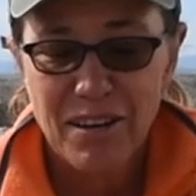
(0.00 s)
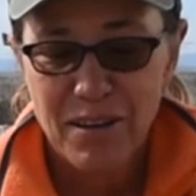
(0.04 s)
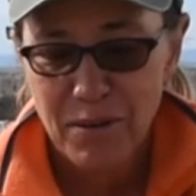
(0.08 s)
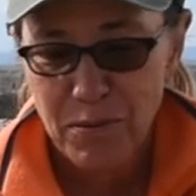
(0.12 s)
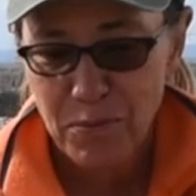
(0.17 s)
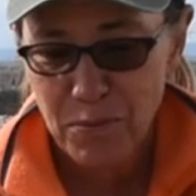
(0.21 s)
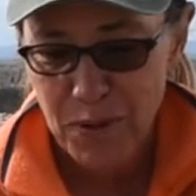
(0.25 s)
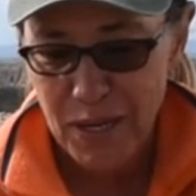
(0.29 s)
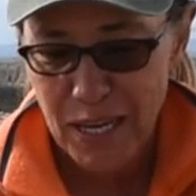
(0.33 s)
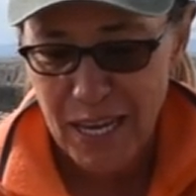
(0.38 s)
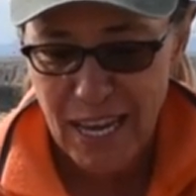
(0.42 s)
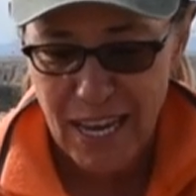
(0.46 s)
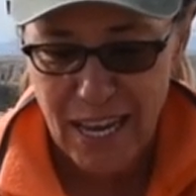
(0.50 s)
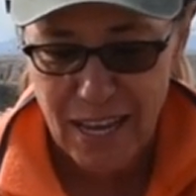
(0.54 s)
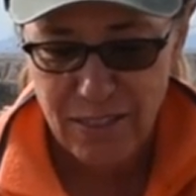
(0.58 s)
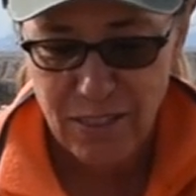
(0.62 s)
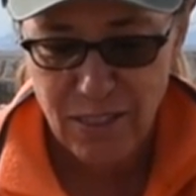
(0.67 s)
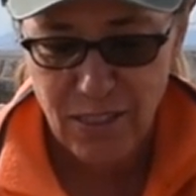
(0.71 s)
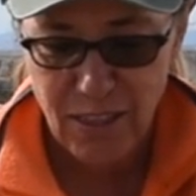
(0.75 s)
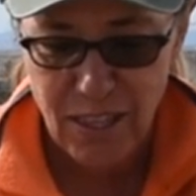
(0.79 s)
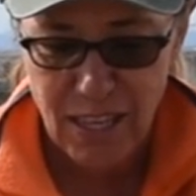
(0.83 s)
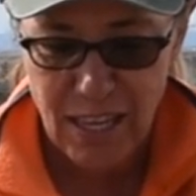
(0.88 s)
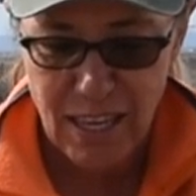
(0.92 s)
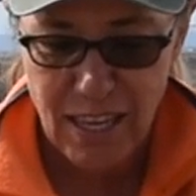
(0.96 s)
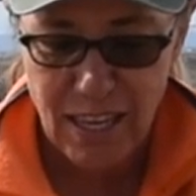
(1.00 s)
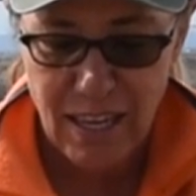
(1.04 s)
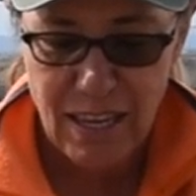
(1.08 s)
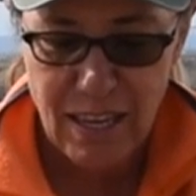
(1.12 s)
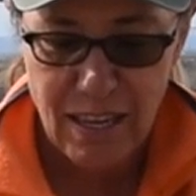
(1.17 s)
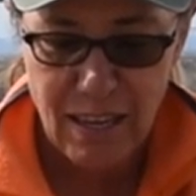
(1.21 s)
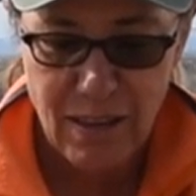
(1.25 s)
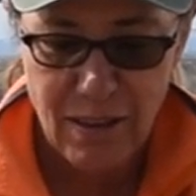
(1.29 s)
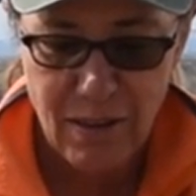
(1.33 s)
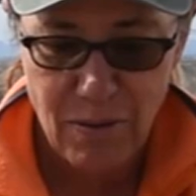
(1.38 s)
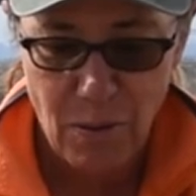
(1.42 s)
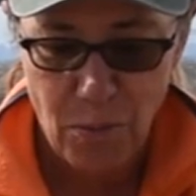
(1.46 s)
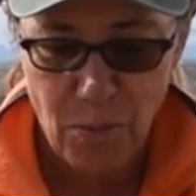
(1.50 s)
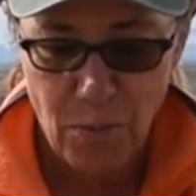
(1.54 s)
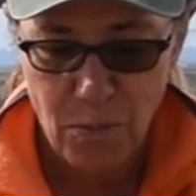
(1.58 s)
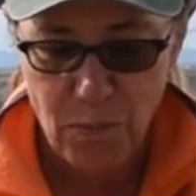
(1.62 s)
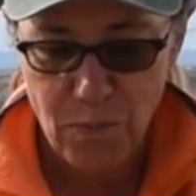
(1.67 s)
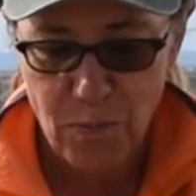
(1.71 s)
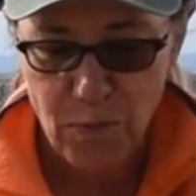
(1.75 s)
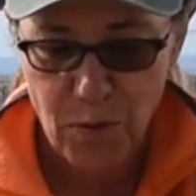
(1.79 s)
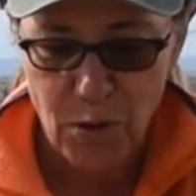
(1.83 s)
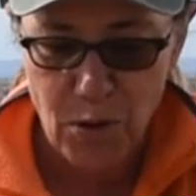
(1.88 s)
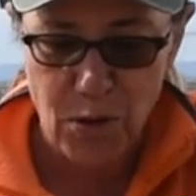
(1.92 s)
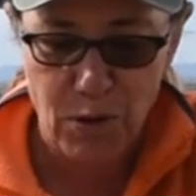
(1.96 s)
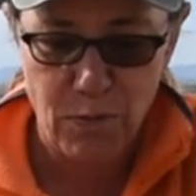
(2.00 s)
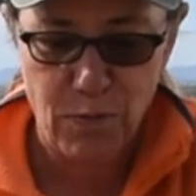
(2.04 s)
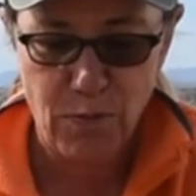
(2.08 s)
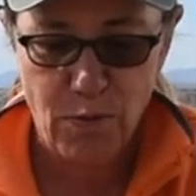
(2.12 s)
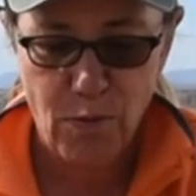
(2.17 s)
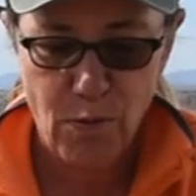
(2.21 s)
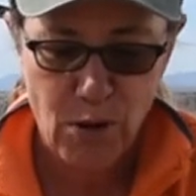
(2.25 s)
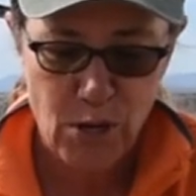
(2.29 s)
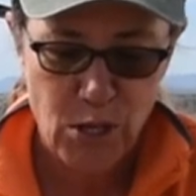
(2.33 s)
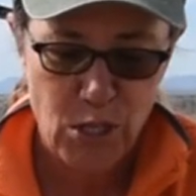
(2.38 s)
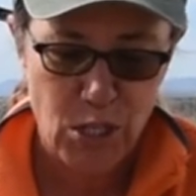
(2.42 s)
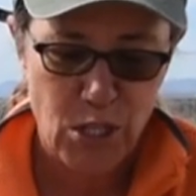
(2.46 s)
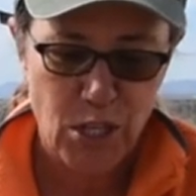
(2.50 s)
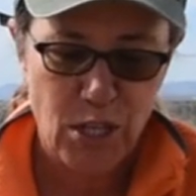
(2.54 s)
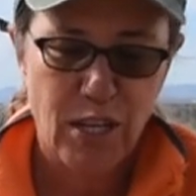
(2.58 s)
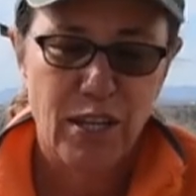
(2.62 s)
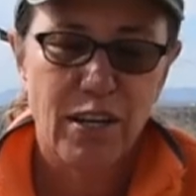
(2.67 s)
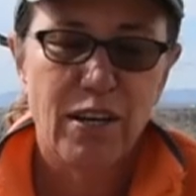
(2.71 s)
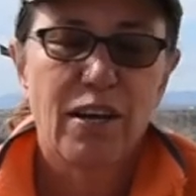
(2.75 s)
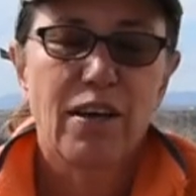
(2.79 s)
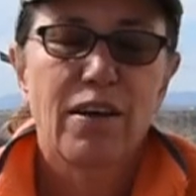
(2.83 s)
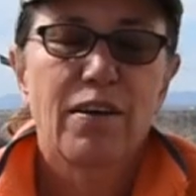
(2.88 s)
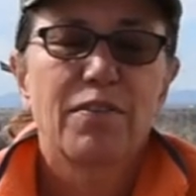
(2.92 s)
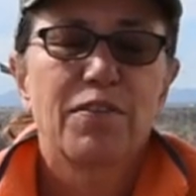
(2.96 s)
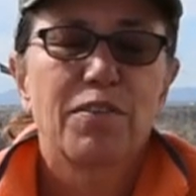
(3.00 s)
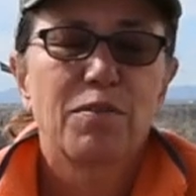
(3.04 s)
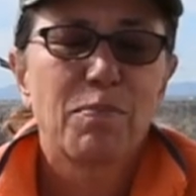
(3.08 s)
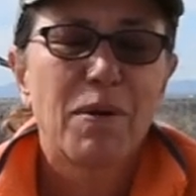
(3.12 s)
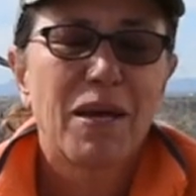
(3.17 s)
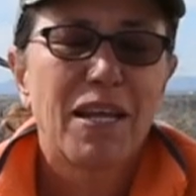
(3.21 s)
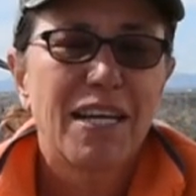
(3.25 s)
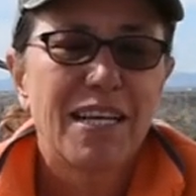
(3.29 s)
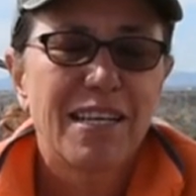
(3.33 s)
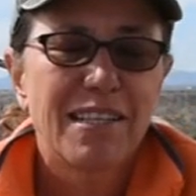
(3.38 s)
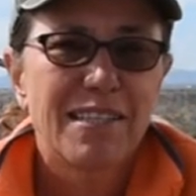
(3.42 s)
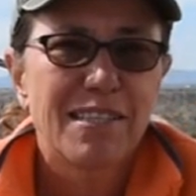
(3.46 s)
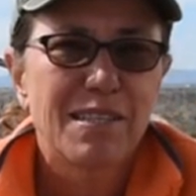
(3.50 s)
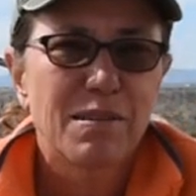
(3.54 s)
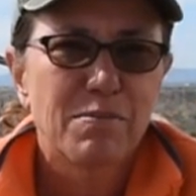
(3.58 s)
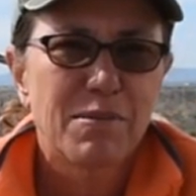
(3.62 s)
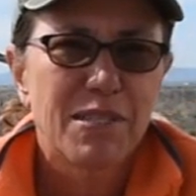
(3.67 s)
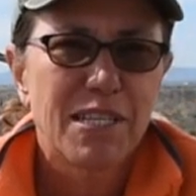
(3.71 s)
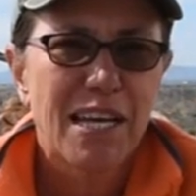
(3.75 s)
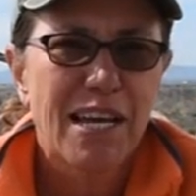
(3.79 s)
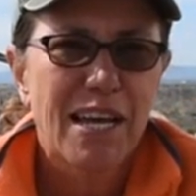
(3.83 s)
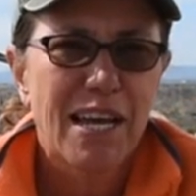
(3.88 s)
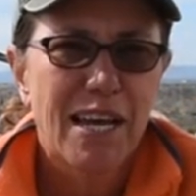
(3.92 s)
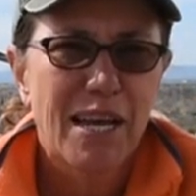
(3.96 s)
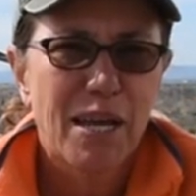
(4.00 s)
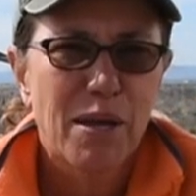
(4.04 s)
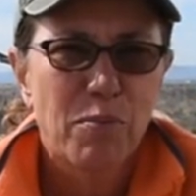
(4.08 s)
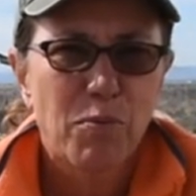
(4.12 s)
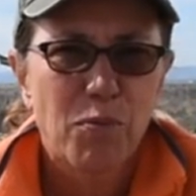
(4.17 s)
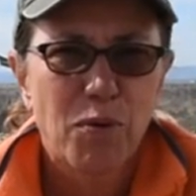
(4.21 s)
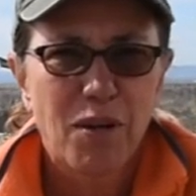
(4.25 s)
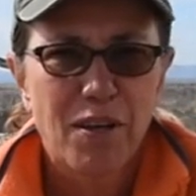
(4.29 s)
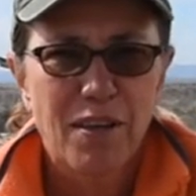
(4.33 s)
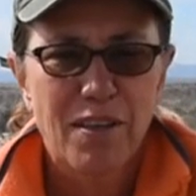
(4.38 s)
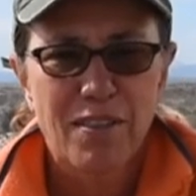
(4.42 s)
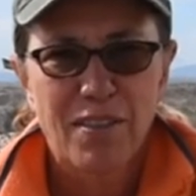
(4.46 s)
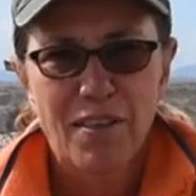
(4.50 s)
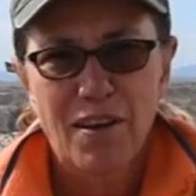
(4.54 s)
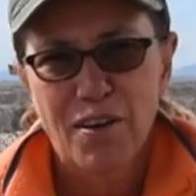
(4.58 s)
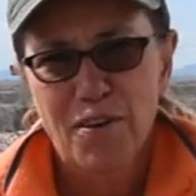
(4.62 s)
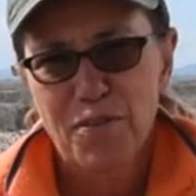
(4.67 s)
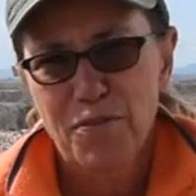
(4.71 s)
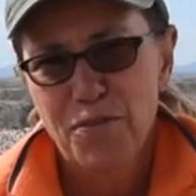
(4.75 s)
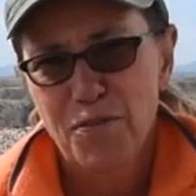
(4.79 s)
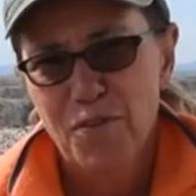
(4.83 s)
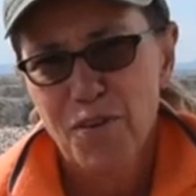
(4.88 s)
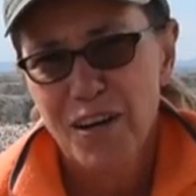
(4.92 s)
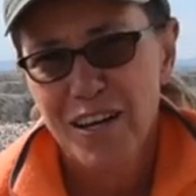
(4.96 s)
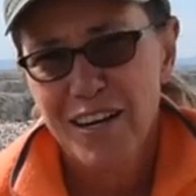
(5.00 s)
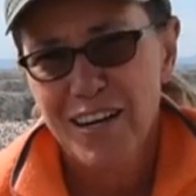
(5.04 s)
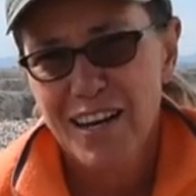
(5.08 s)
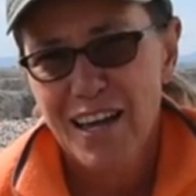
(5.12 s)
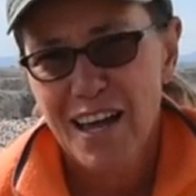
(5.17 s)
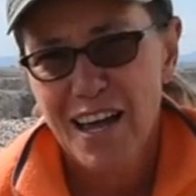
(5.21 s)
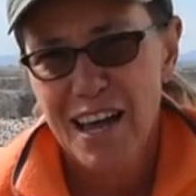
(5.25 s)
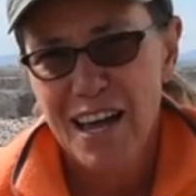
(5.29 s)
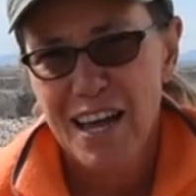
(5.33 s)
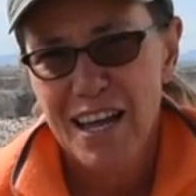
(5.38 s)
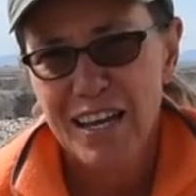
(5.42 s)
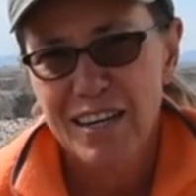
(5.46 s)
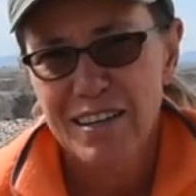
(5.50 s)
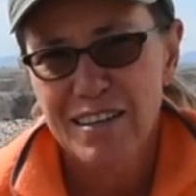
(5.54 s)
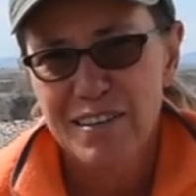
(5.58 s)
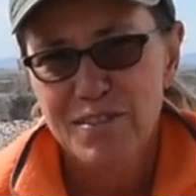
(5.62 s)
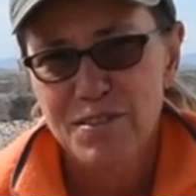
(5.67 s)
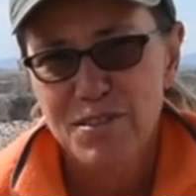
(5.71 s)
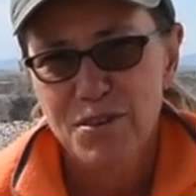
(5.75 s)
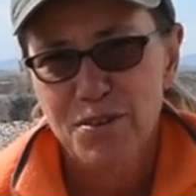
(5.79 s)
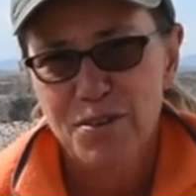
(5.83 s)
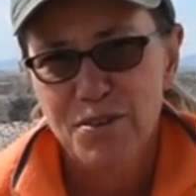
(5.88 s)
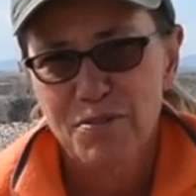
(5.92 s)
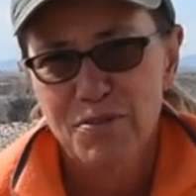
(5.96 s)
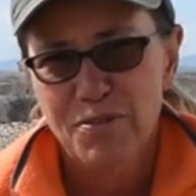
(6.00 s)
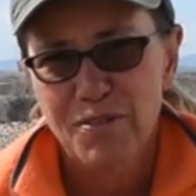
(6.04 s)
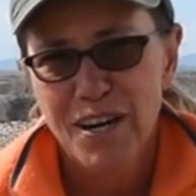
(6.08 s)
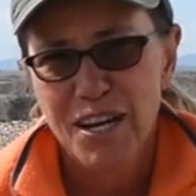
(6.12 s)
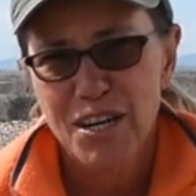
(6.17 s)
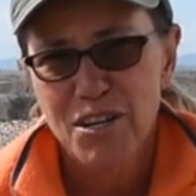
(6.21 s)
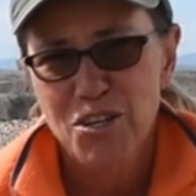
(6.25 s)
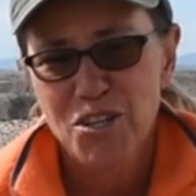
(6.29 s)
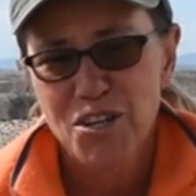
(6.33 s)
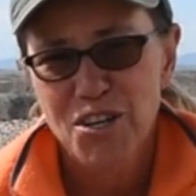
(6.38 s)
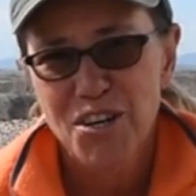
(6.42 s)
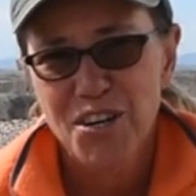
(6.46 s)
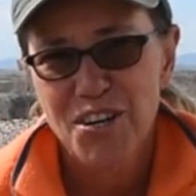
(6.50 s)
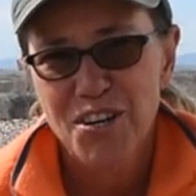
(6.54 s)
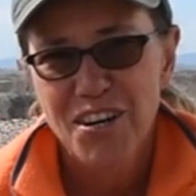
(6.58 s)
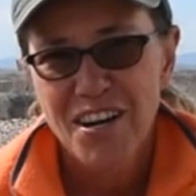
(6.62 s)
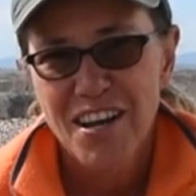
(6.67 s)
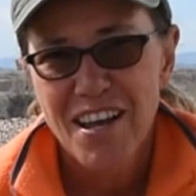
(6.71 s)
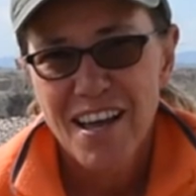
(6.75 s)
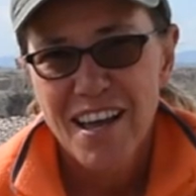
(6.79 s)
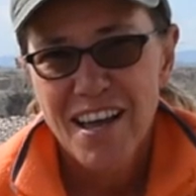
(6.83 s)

we had the good fortune of spending some time with our friend High Desert Ranger.